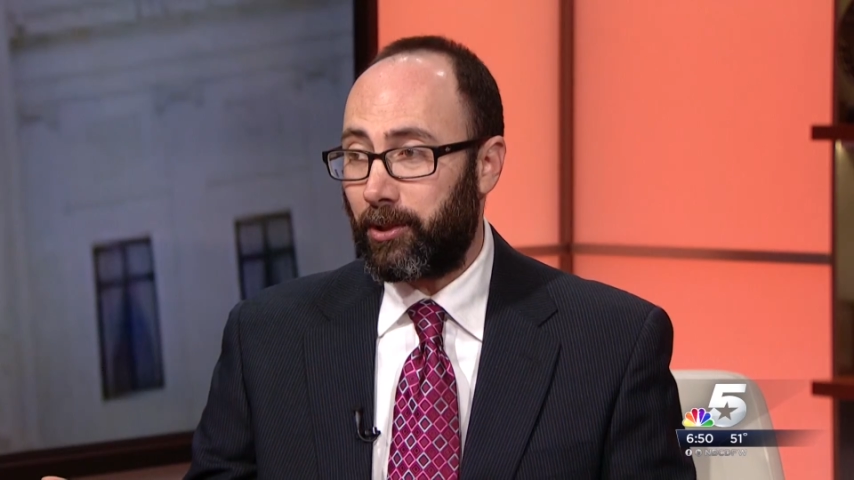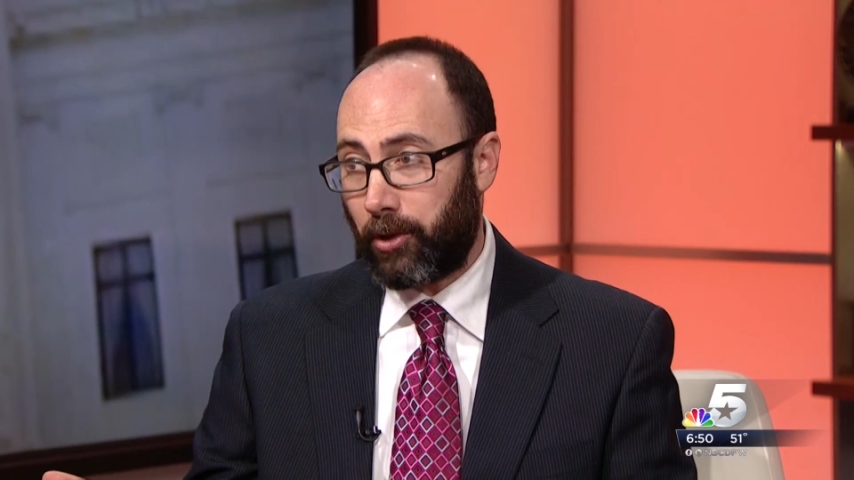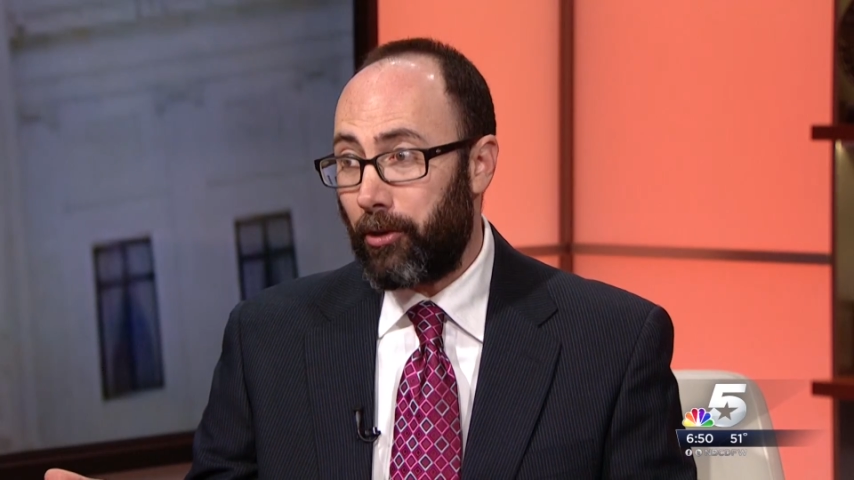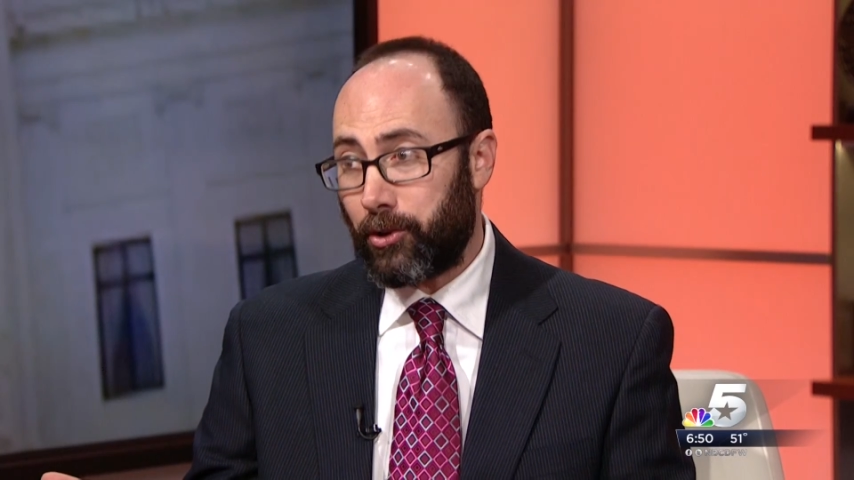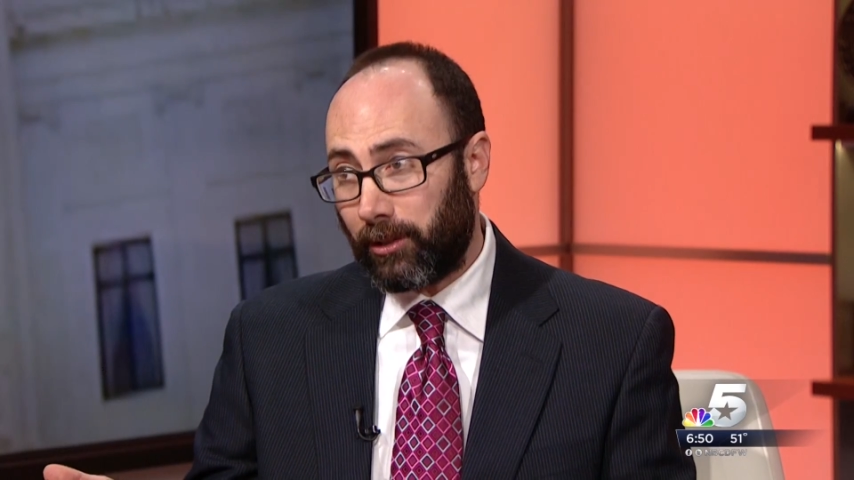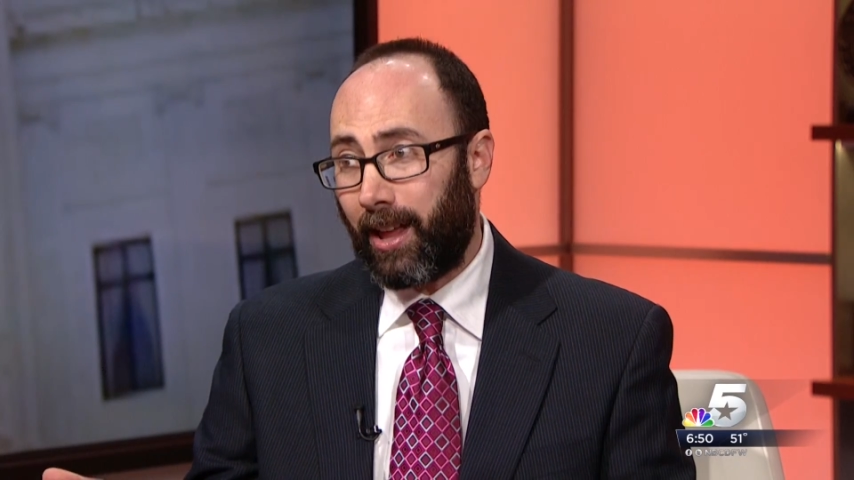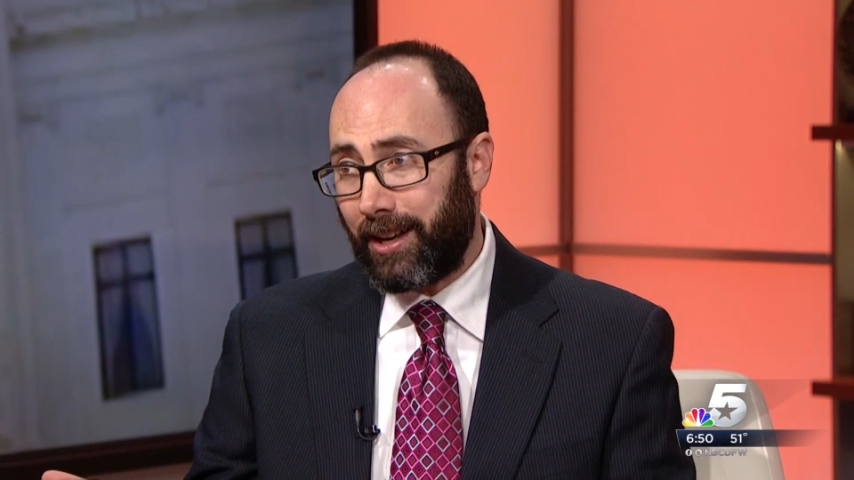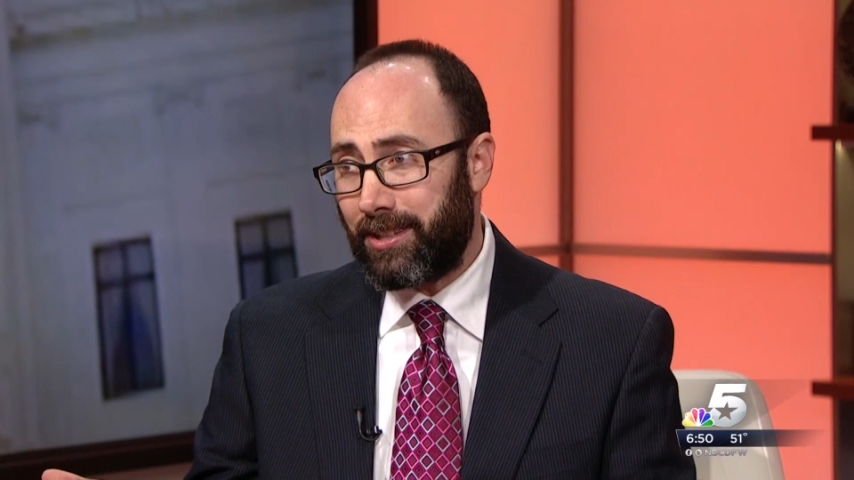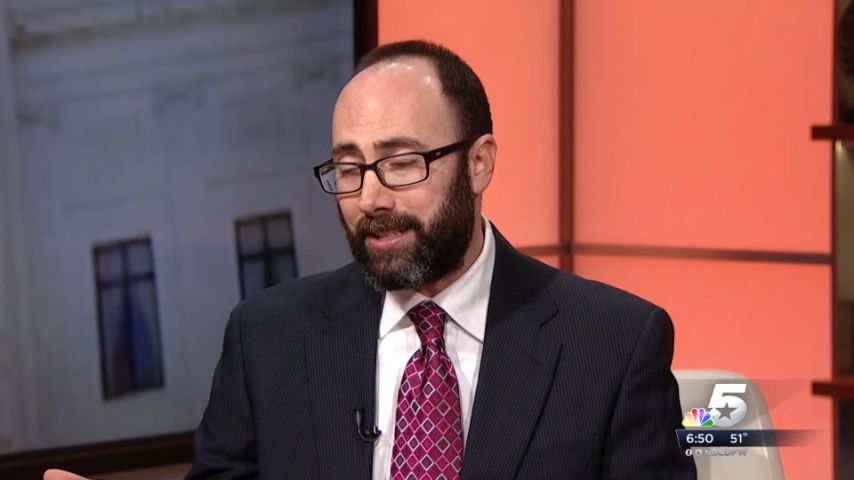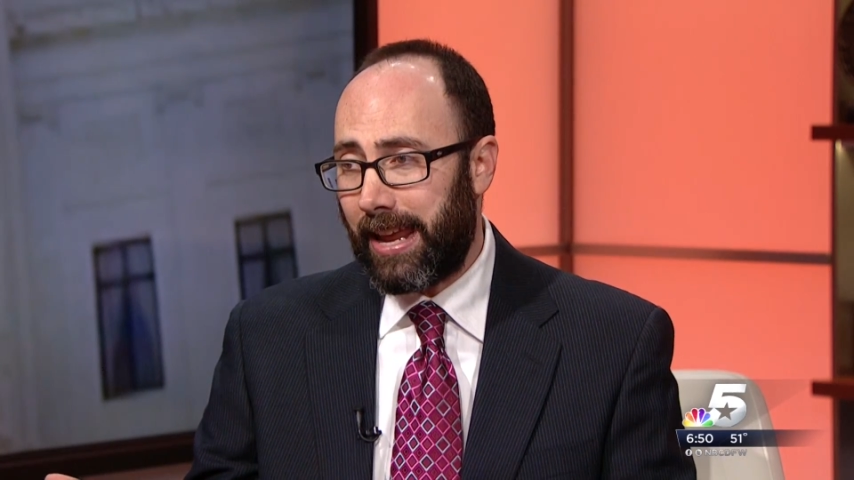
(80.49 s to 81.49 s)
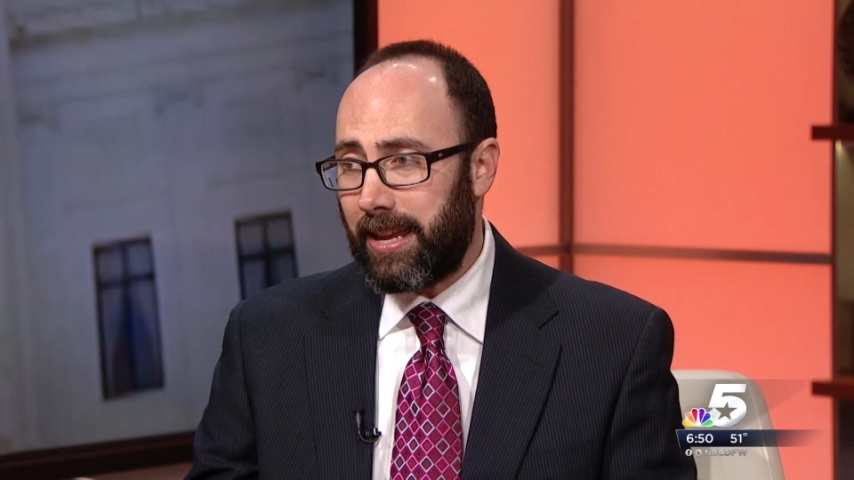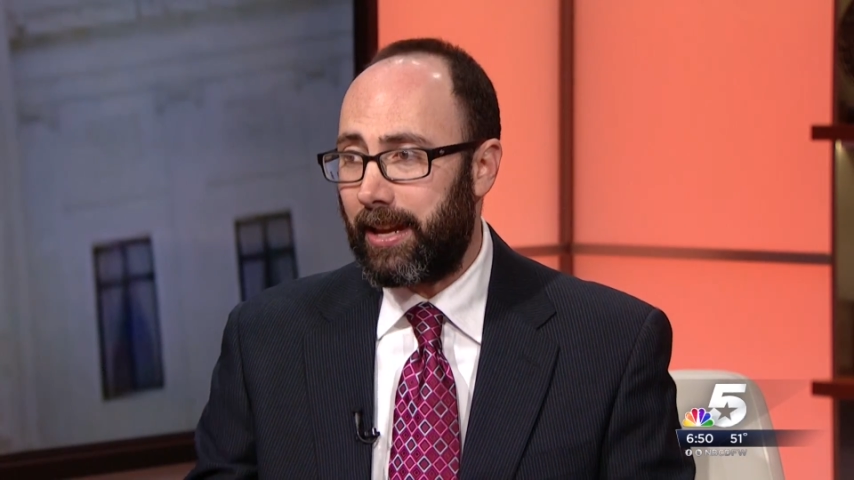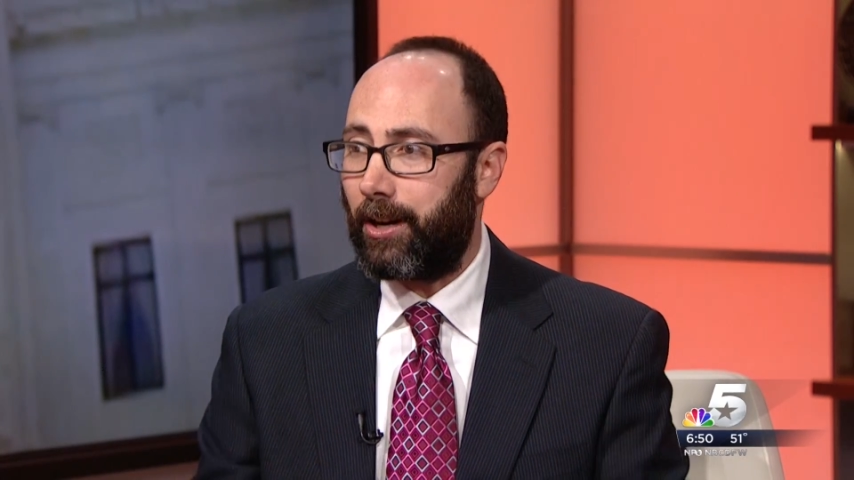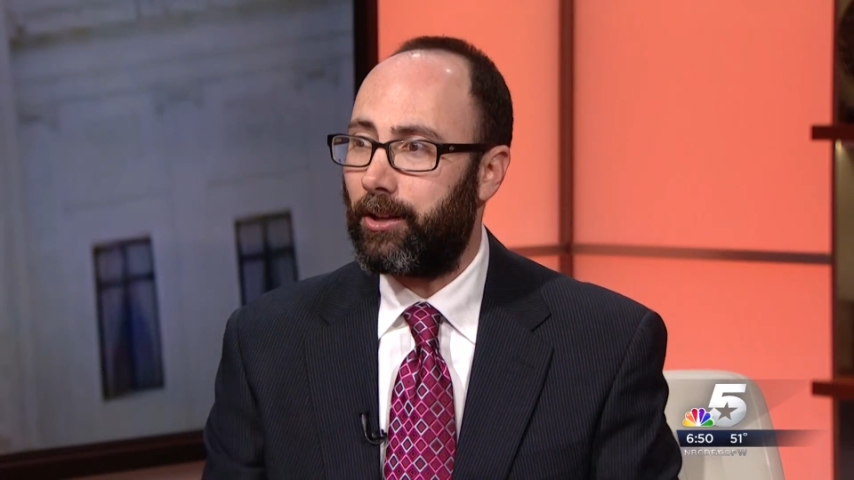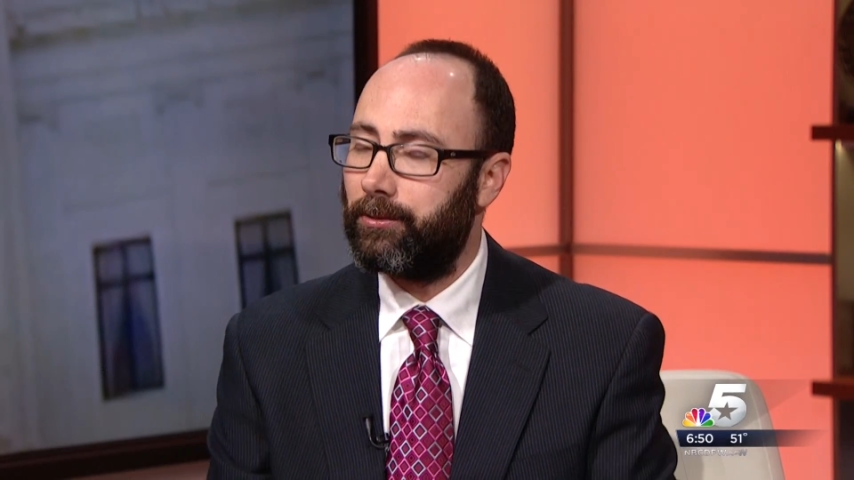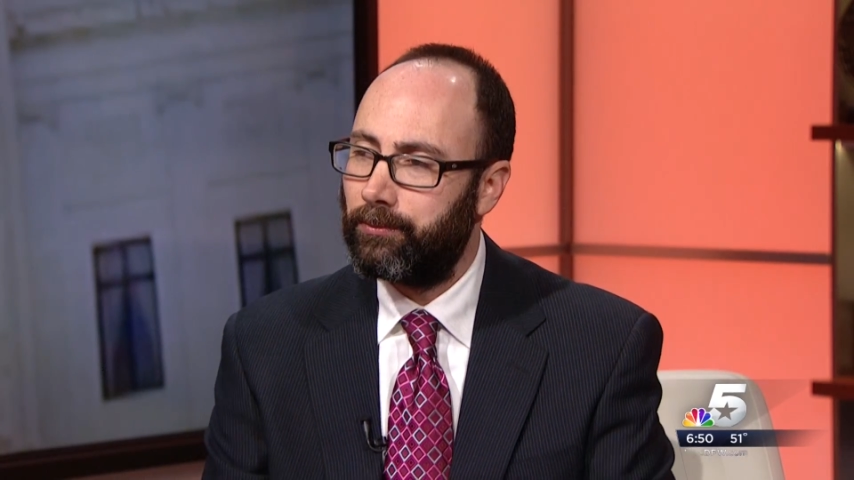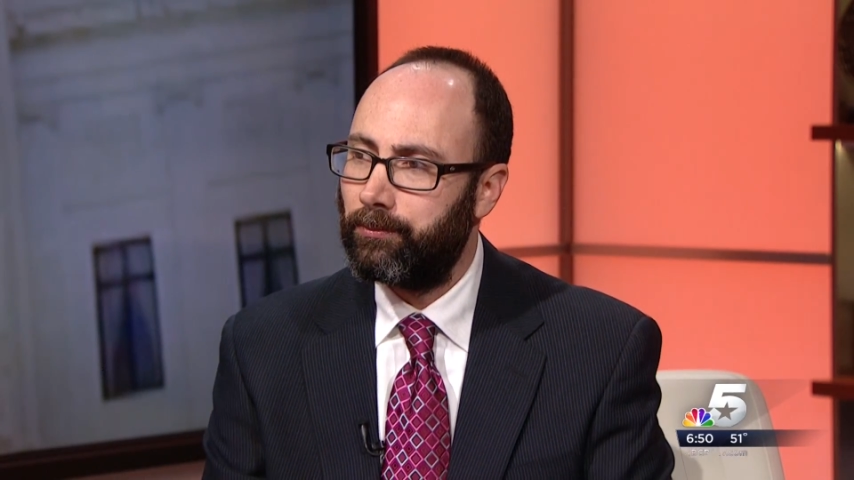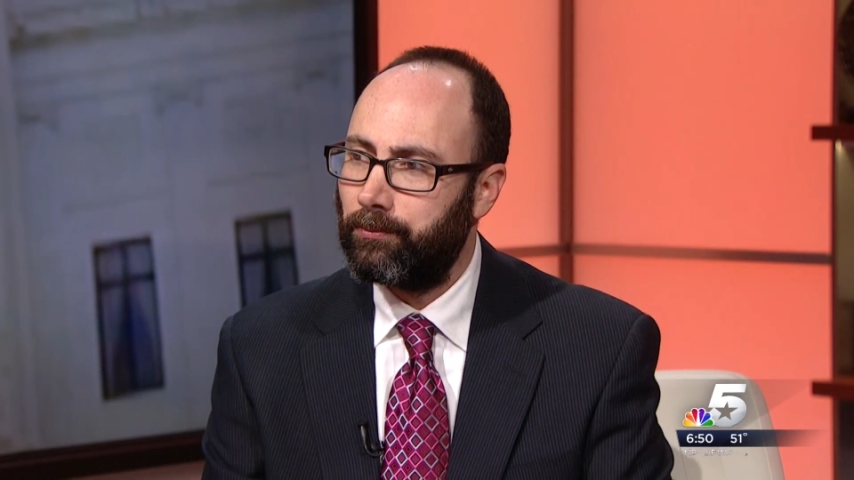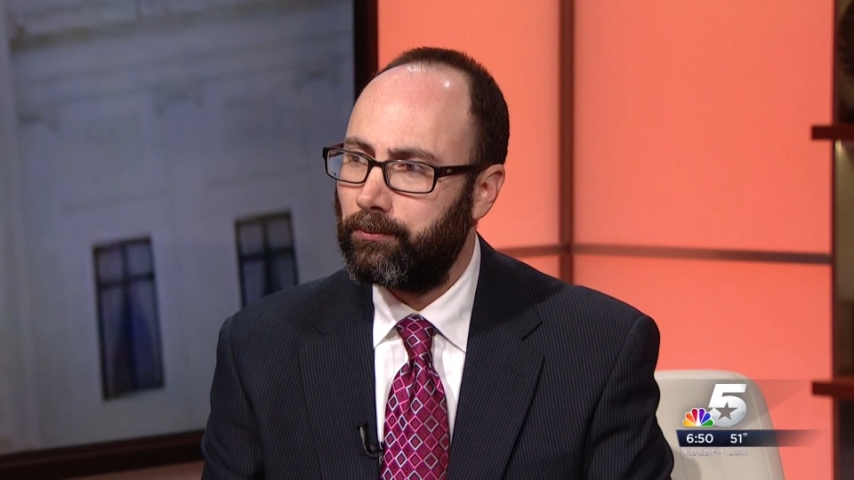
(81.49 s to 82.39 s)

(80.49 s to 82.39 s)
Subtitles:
So there's a lot at stake here. Yeah,